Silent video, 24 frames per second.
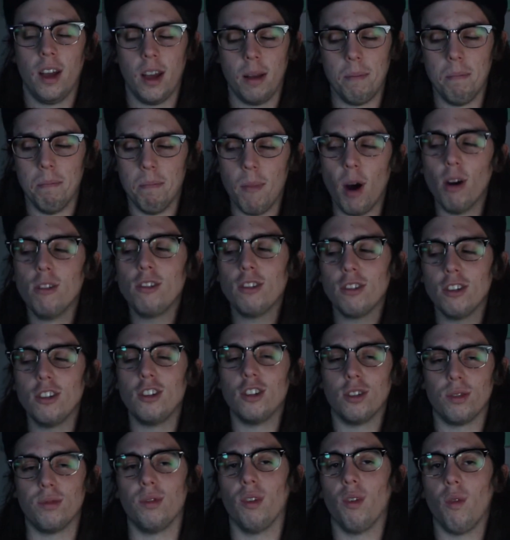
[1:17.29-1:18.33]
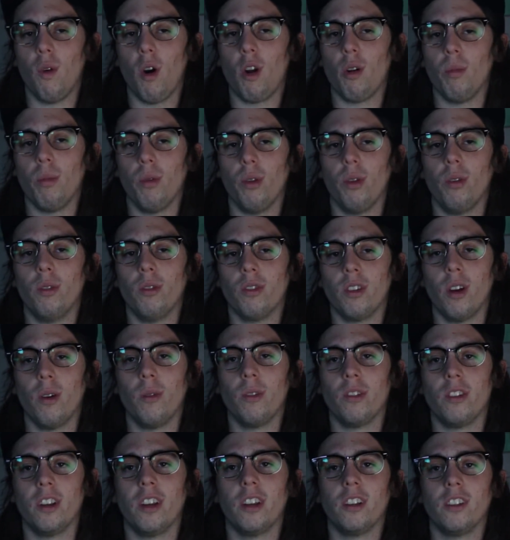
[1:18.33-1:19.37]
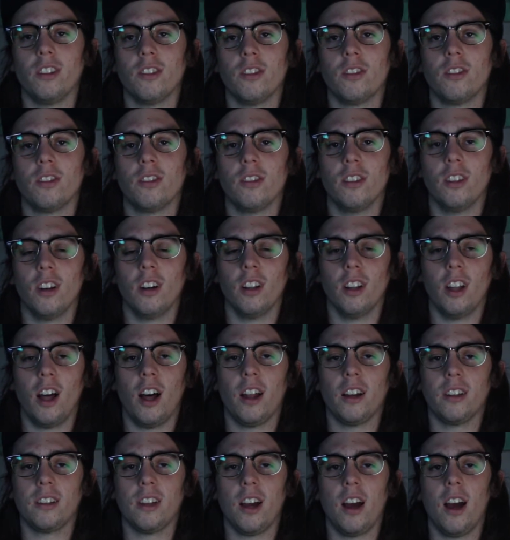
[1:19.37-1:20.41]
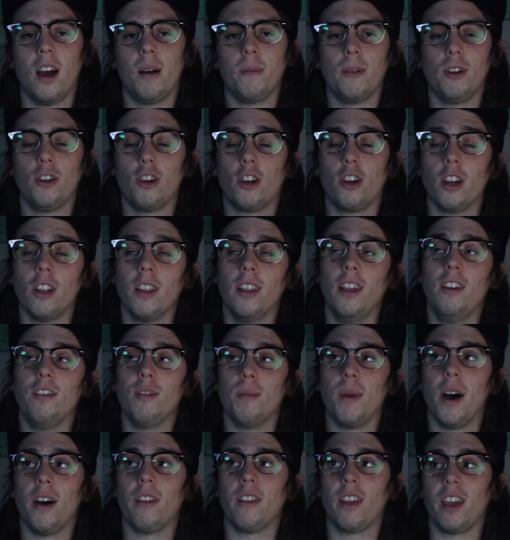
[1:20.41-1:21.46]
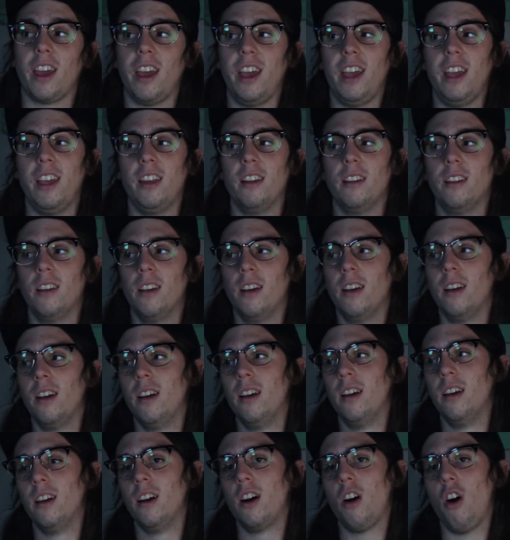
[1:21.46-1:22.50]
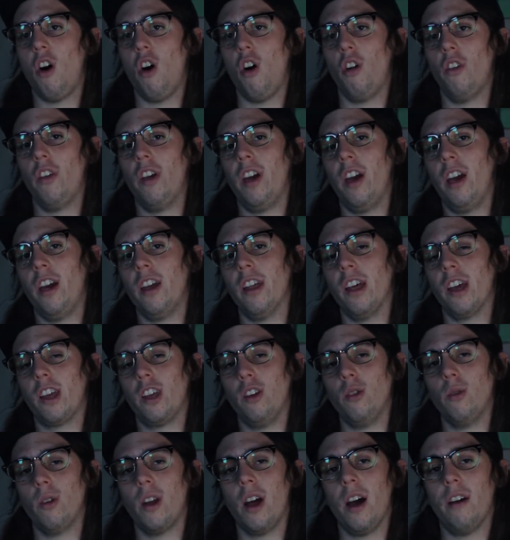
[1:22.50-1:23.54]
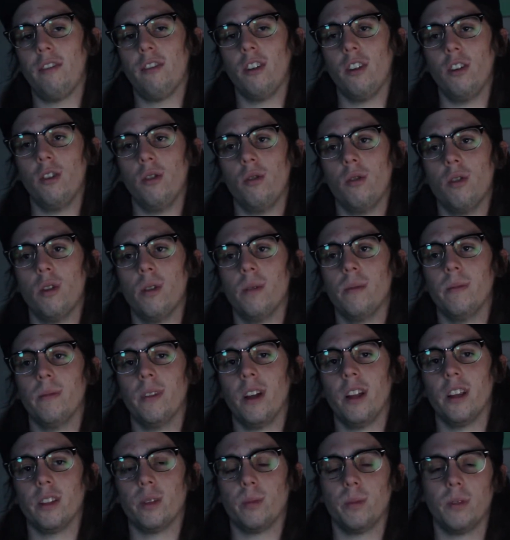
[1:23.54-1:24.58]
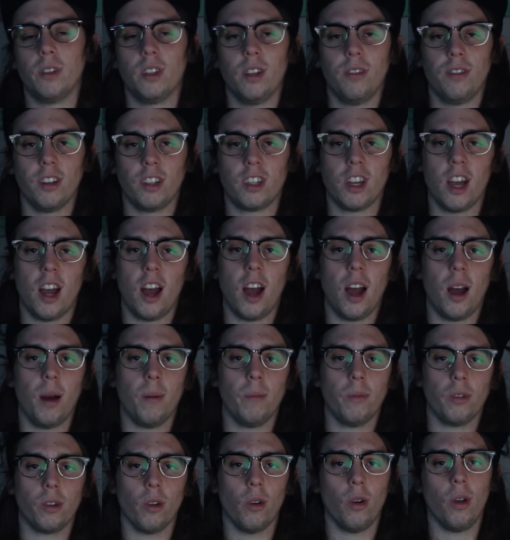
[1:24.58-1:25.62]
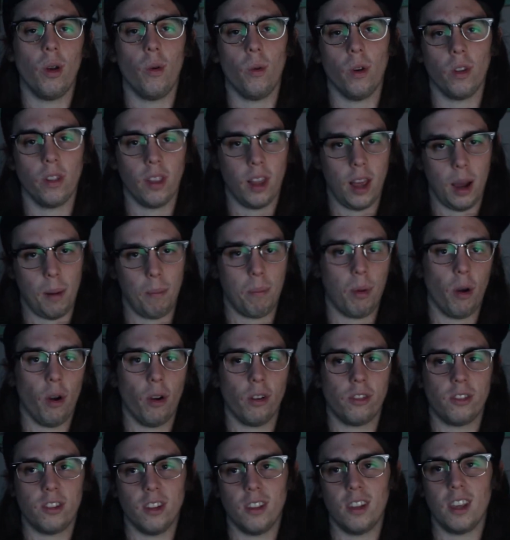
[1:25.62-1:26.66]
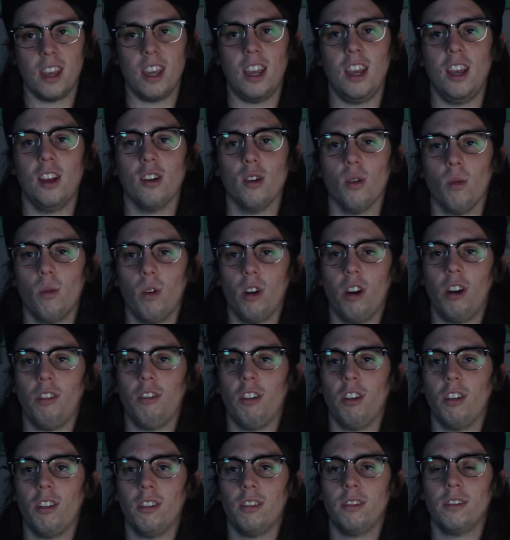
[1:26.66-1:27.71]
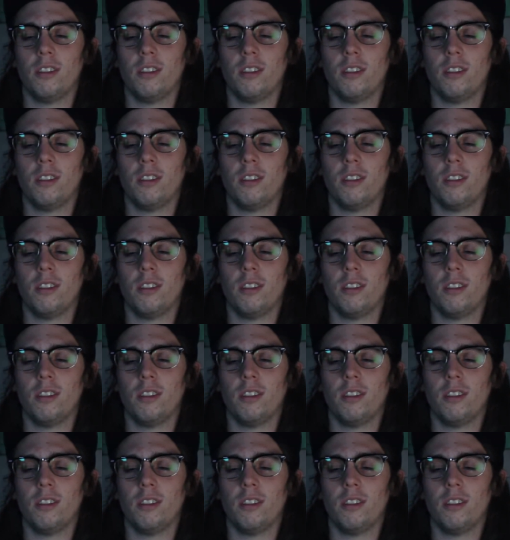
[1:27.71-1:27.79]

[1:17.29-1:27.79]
Mostly just fill water balloons. That would take just a lot of time. And you couldn't leave them out in the heat all day. Like, you would have to do them at a specific time so they wouldn't like burst in the heat or whatever.